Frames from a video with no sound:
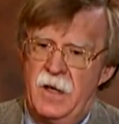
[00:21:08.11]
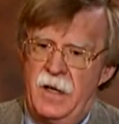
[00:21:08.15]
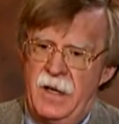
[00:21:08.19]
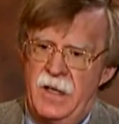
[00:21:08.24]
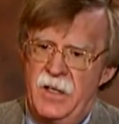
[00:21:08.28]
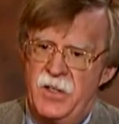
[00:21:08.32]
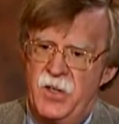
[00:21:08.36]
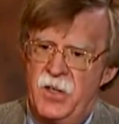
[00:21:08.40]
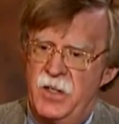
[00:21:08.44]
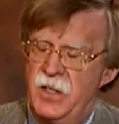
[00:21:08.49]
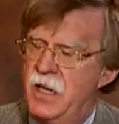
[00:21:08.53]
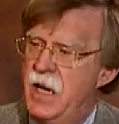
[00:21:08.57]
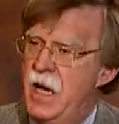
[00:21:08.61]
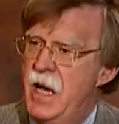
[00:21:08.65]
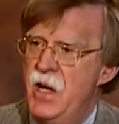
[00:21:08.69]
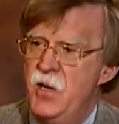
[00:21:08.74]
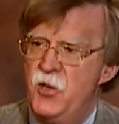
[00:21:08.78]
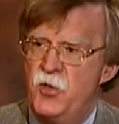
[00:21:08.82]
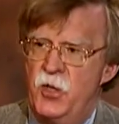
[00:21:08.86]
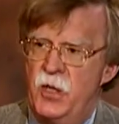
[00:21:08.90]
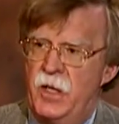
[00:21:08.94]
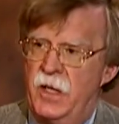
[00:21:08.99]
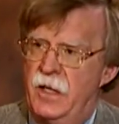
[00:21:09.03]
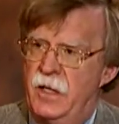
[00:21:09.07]
is
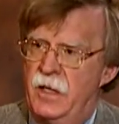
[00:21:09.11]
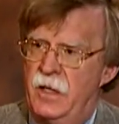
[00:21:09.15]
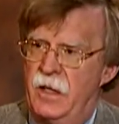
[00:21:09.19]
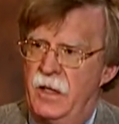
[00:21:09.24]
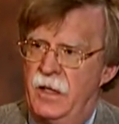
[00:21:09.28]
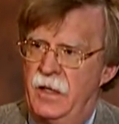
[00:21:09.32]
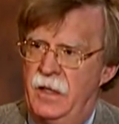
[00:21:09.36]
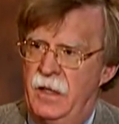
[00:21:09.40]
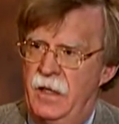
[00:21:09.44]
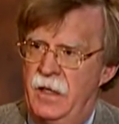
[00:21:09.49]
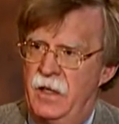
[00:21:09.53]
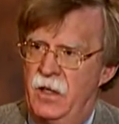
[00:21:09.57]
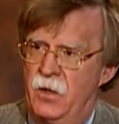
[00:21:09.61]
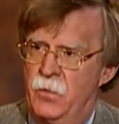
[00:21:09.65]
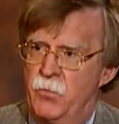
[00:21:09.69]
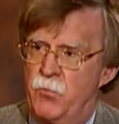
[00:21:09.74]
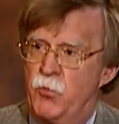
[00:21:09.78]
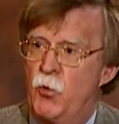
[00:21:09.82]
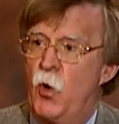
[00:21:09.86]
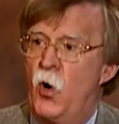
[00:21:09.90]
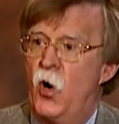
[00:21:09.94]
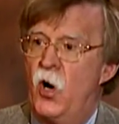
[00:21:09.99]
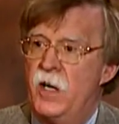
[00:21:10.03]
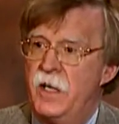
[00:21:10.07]
engaging in a
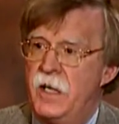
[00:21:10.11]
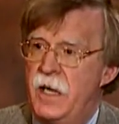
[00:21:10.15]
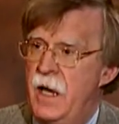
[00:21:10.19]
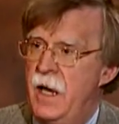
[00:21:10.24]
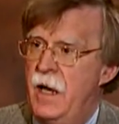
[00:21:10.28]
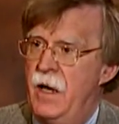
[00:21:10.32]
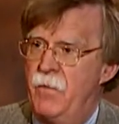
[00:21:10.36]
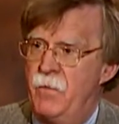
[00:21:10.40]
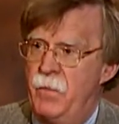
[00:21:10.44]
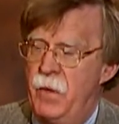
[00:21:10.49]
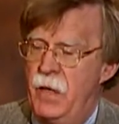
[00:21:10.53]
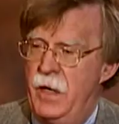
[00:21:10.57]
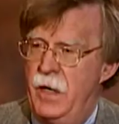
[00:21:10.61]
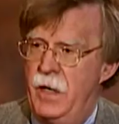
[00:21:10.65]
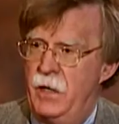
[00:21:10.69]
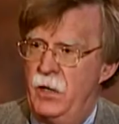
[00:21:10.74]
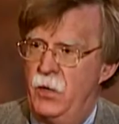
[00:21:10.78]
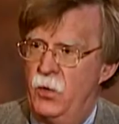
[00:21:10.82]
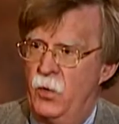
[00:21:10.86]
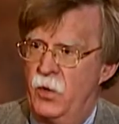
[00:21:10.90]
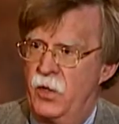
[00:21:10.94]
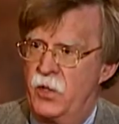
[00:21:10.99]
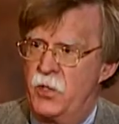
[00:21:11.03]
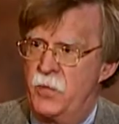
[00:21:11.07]
broad campaign
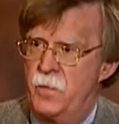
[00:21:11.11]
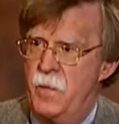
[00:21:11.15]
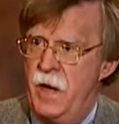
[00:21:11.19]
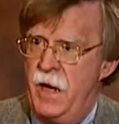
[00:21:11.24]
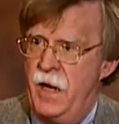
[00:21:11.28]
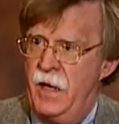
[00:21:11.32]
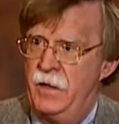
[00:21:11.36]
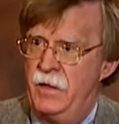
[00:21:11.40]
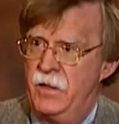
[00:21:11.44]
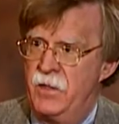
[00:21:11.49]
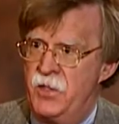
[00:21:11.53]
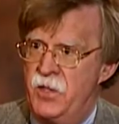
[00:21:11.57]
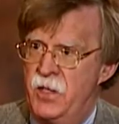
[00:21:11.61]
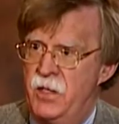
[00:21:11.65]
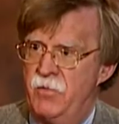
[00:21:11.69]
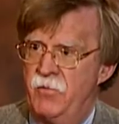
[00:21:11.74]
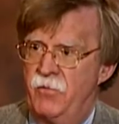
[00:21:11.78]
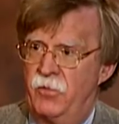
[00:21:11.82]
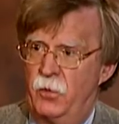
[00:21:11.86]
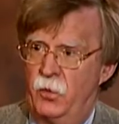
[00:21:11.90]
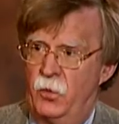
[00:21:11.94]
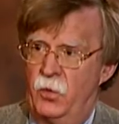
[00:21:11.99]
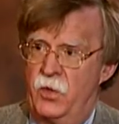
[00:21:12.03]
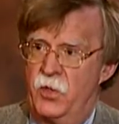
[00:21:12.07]
to expand its
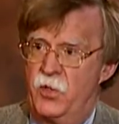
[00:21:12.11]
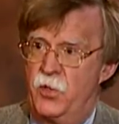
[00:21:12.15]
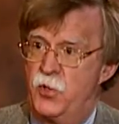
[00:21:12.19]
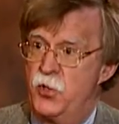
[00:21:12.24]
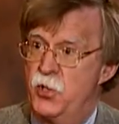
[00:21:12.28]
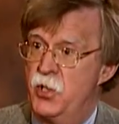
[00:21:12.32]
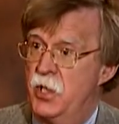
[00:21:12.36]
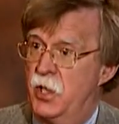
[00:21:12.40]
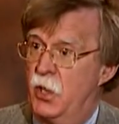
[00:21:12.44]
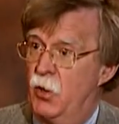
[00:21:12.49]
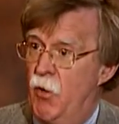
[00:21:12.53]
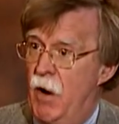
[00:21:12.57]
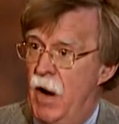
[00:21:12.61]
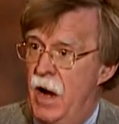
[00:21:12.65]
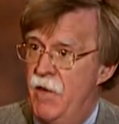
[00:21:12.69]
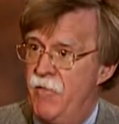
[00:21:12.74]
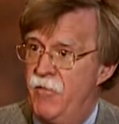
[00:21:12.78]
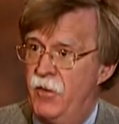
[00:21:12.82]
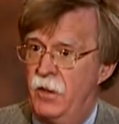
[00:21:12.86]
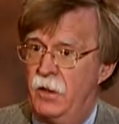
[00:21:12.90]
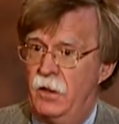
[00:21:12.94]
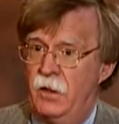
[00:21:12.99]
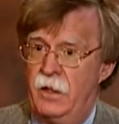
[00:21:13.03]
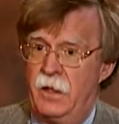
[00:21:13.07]
influence
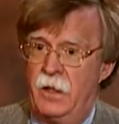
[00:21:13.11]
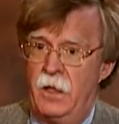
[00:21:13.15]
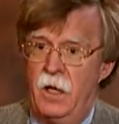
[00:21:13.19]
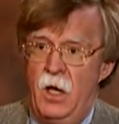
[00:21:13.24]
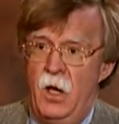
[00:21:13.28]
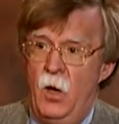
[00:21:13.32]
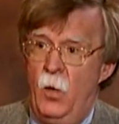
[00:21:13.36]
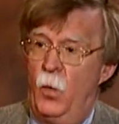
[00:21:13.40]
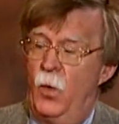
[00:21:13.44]
geographically